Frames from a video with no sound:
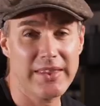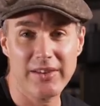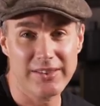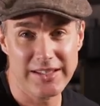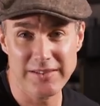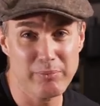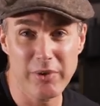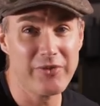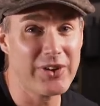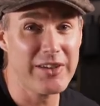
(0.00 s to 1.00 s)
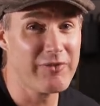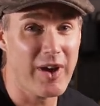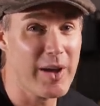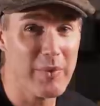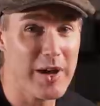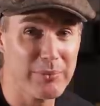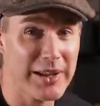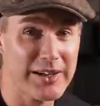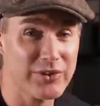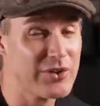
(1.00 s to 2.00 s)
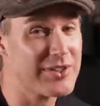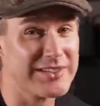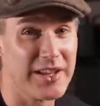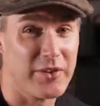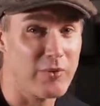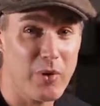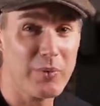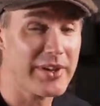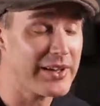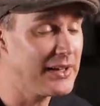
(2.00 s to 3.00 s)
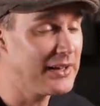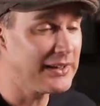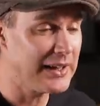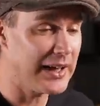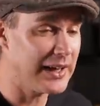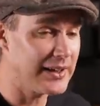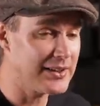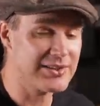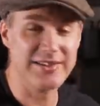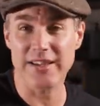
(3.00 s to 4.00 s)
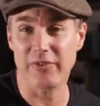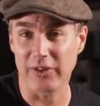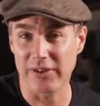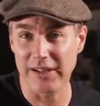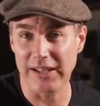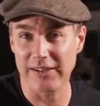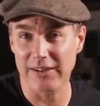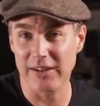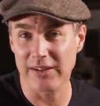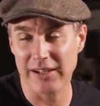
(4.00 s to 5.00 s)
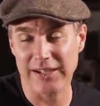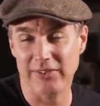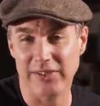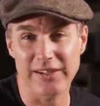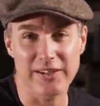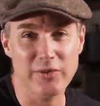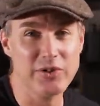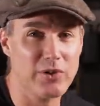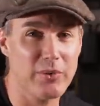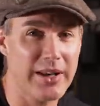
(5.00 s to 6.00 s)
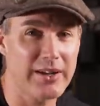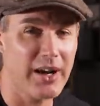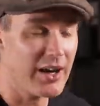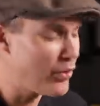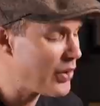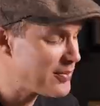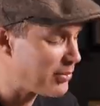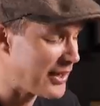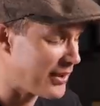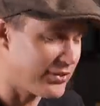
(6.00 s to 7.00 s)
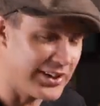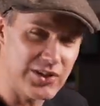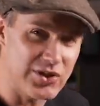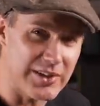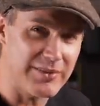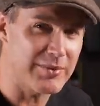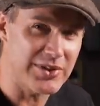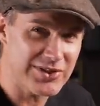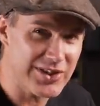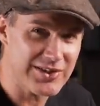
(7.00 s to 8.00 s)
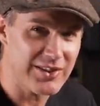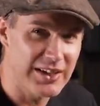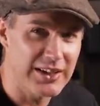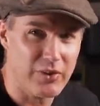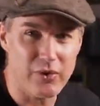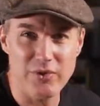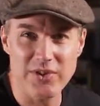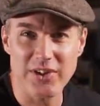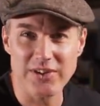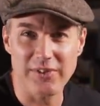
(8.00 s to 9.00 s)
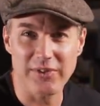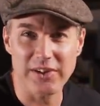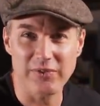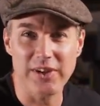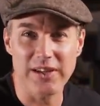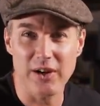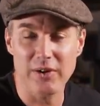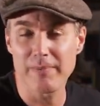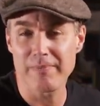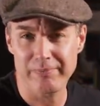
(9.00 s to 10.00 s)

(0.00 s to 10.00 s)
Now, that's a perfectly fine way of playing it too. There's nothing wrong with it. It's just different. And like I said, the original one, I've always played it C and G. It's just through researching for this video,